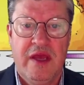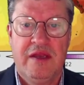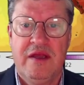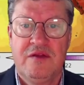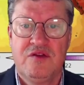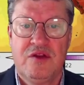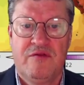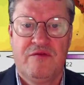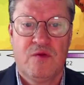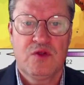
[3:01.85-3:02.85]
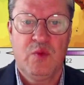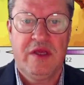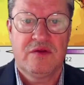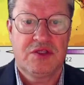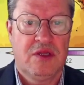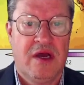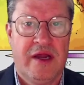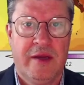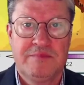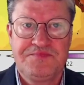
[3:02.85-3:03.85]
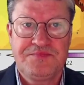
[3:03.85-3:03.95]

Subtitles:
and into the first week of July.